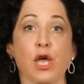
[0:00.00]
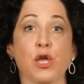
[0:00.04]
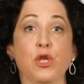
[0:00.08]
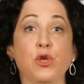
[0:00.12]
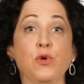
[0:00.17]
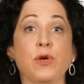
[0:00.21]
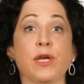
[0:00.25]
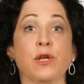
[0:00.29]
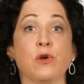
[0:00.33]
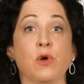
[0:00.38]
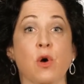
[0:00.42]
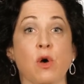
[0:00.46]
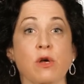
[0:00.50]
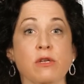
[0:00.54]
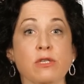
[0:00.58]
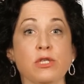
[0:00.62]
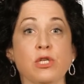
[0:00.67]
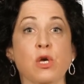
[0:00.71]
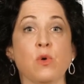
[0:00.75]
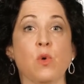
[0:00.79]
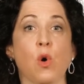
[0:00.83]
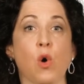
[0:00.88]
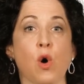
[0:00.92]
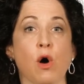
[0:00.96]
You can
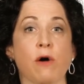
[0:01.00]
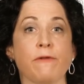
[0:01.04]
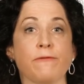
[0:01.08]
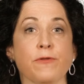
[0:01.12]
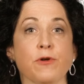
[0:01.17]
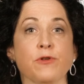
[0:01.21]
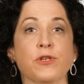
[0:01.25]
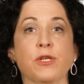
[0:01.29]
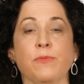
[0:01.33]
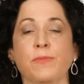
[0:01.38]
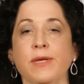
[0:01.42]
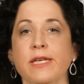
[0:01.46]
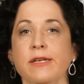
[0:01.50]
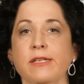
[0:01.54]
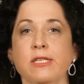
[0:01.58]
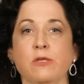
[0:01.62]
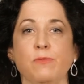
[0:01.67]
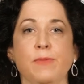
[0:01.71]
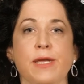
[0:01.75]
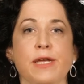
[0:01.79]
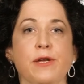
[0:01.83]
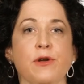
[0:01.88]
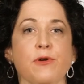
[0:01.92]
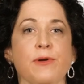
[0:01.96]
also offer to be a
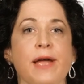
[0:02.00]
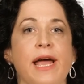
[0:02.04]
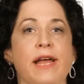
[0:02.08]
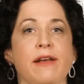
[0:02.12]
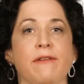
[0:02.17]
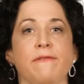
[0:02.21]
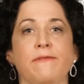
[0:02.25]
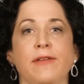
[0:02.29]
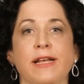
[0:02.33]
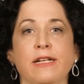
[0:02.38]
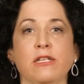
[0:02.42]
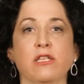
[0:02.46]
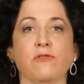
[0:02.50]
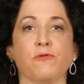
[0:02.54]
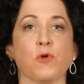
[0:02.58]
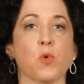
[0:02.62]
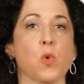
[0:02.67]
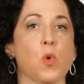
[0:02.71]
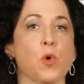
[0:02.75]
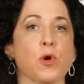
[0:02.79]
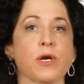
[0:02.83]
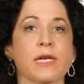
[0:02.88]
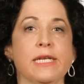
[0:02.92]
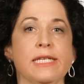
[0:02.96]
speaker at events for
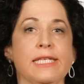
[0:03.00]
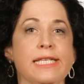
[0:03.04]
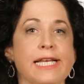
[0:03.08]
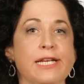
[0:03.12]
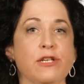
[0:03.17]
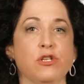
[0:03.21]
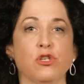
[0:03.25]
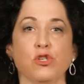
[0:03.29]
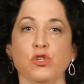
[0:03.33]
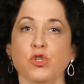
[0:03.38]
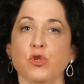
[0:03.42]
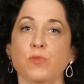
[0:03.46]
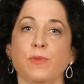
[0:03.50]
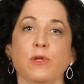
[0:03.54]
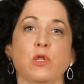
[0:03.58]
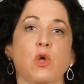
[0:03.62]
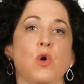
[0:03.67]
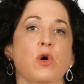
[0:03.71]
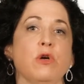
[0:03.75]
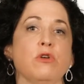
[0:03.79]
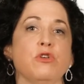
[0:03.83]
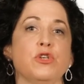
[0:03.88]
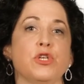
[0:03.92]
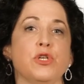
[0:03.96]
organizations you
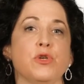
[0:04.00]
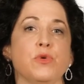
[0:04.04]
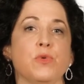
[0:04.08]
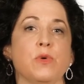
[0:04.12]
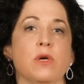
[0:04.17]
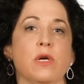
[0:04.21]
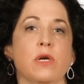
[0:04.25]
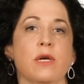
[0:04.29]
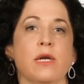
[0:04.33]
belong to,